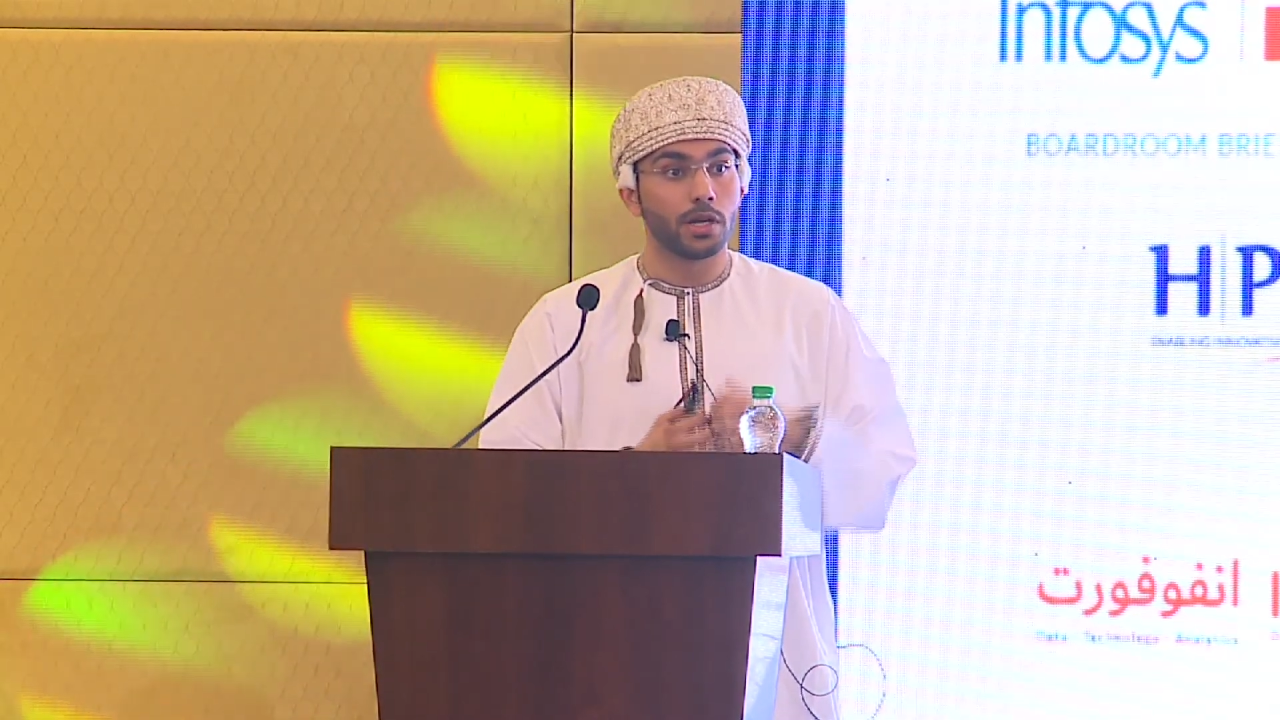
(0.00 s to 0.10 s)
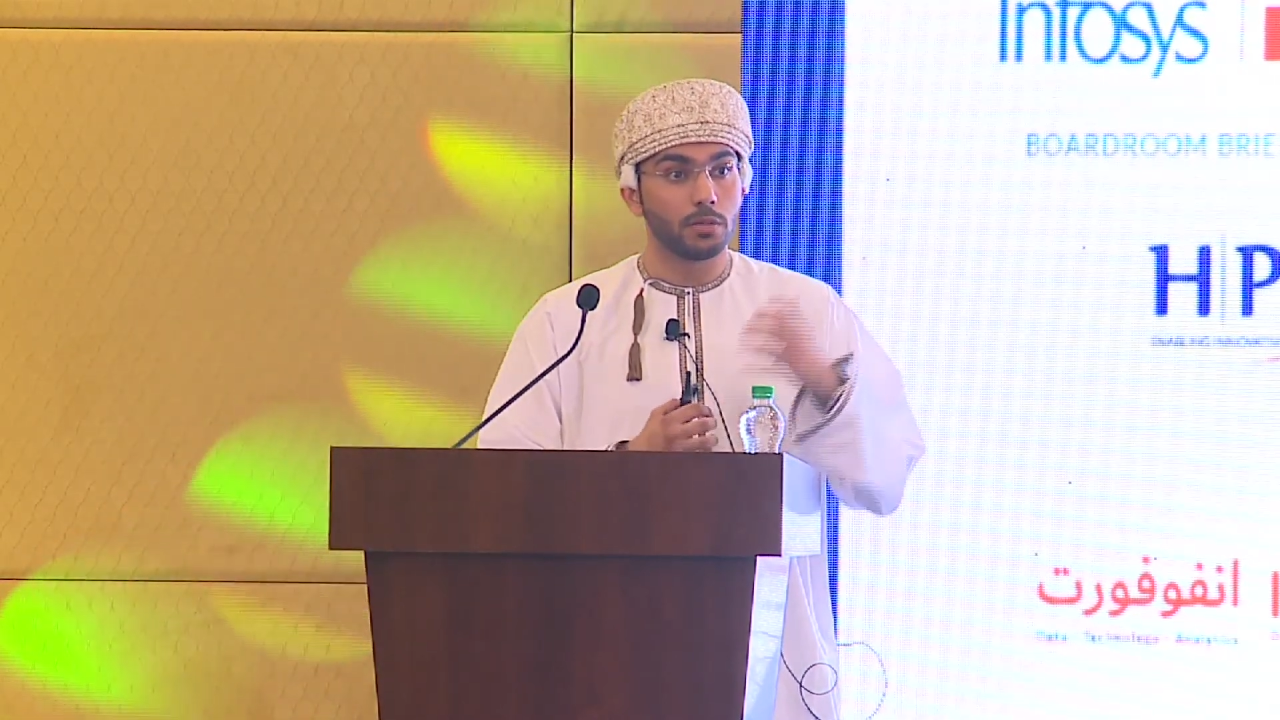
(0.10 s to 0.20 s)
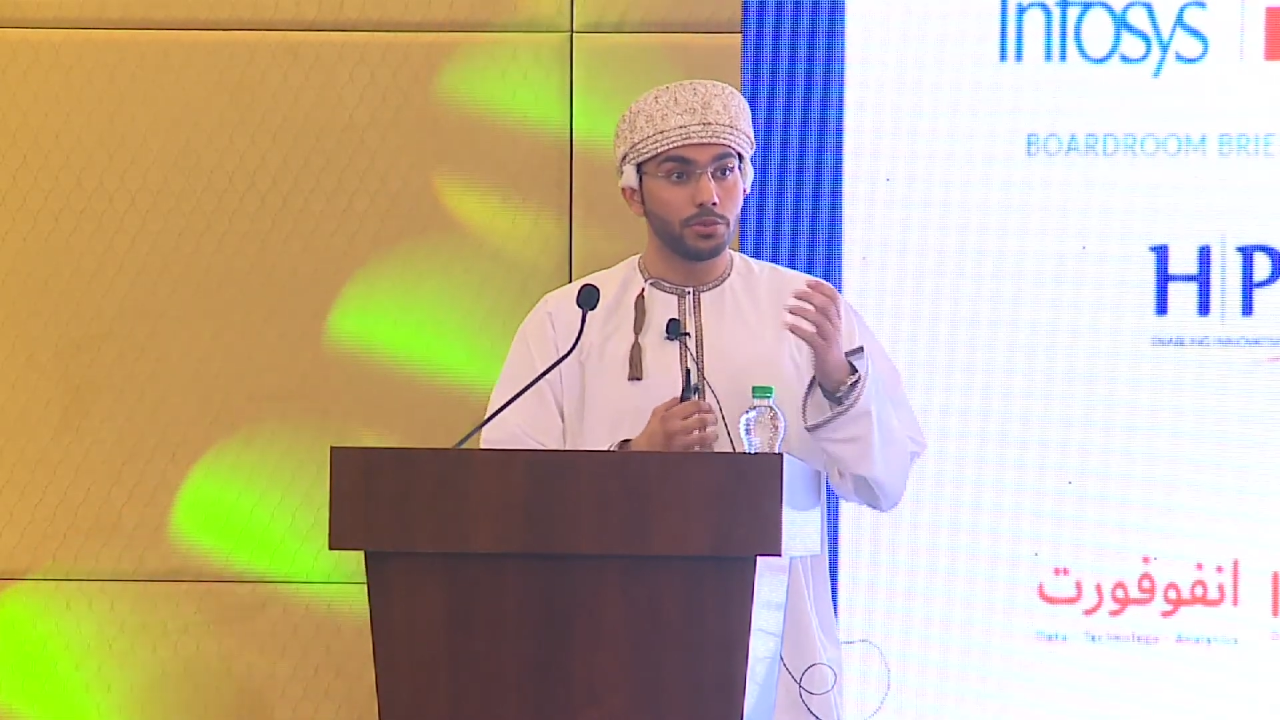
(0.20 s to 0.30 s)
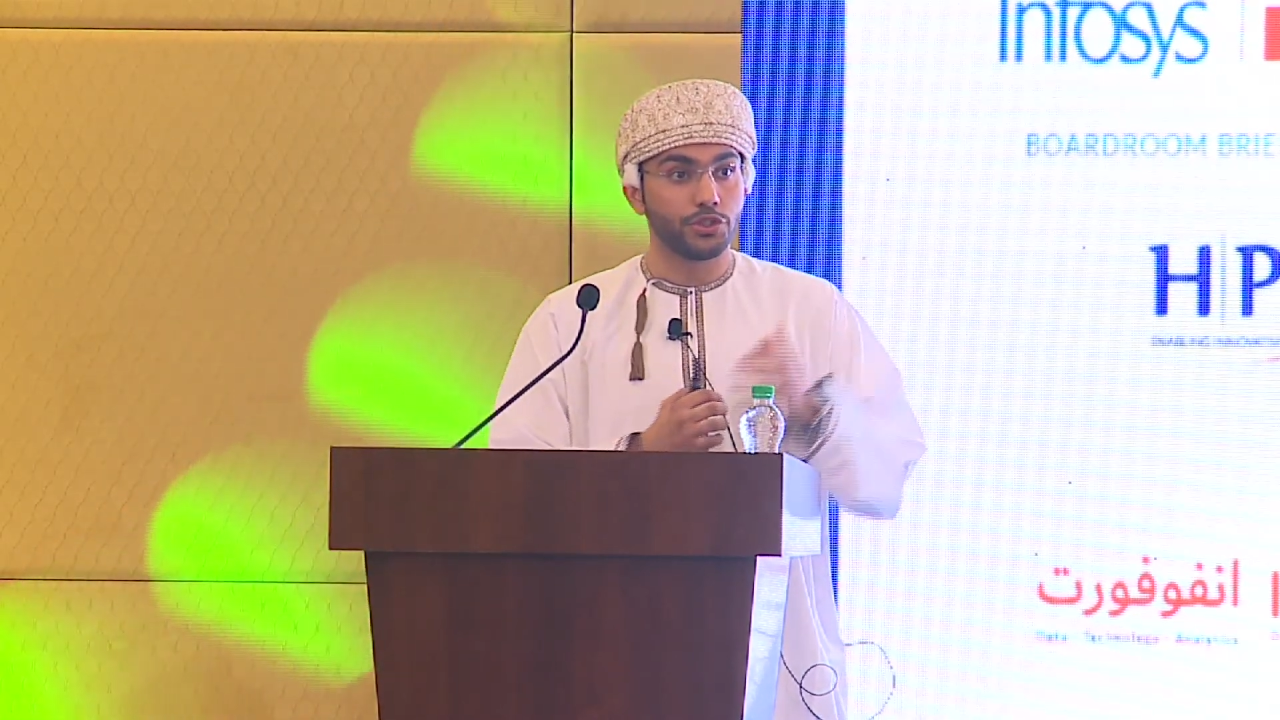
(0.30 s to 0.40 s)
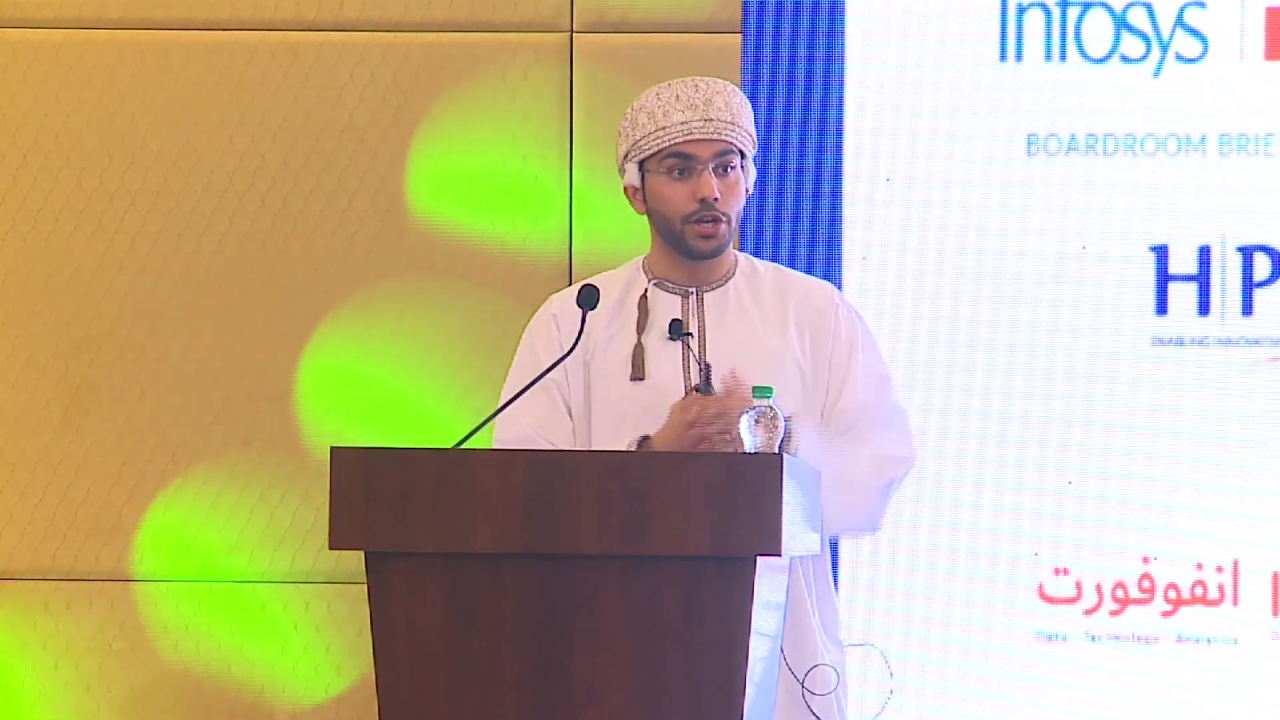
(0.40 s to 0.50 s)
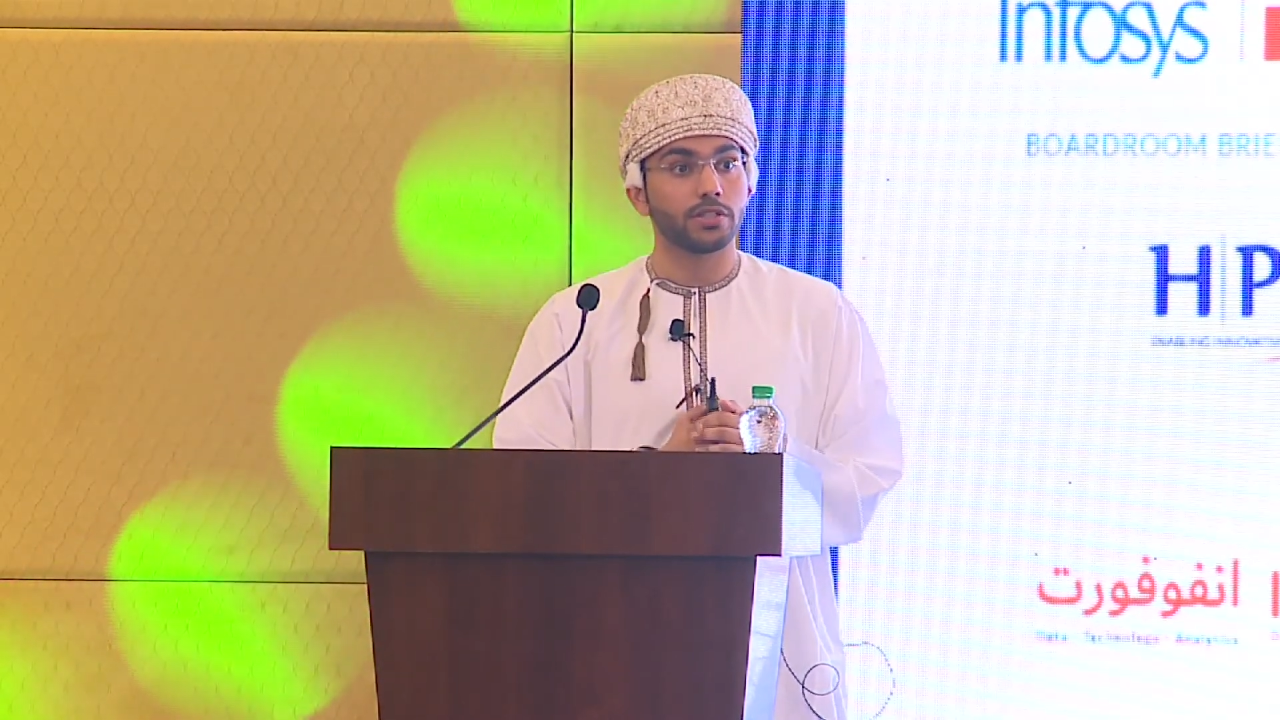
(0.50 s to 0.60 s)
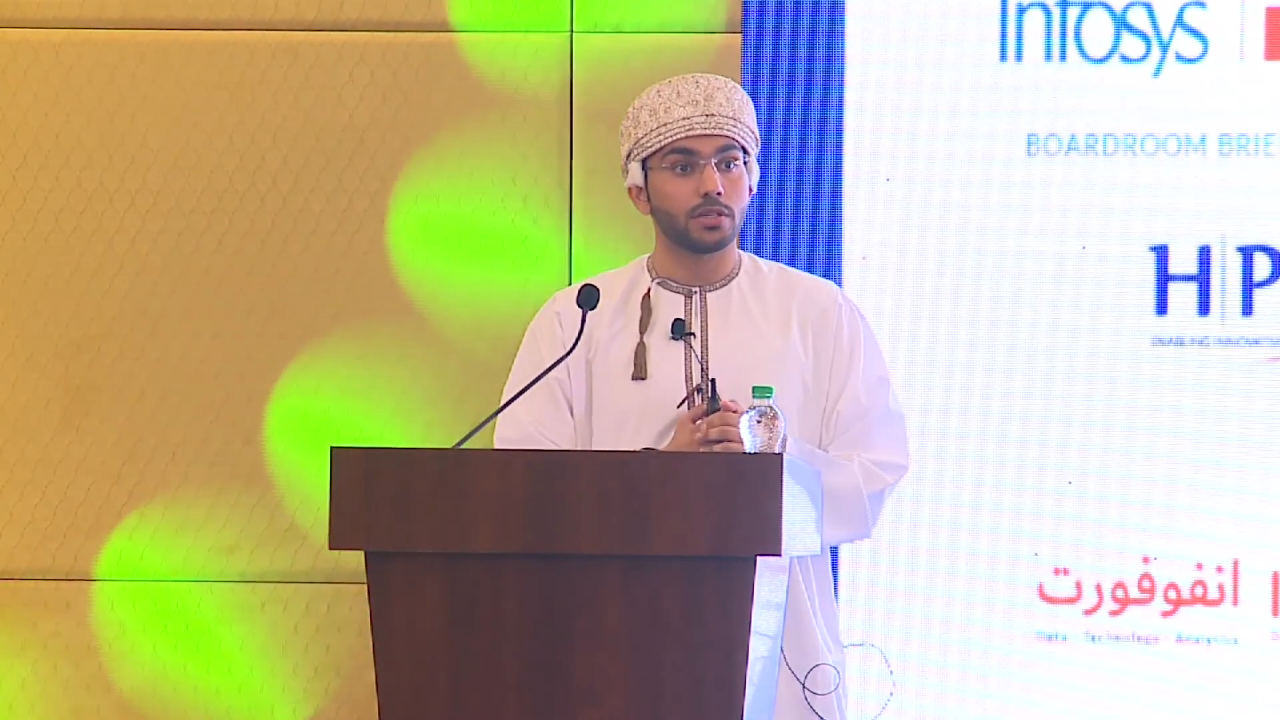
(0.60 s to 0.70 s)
I'll be sharing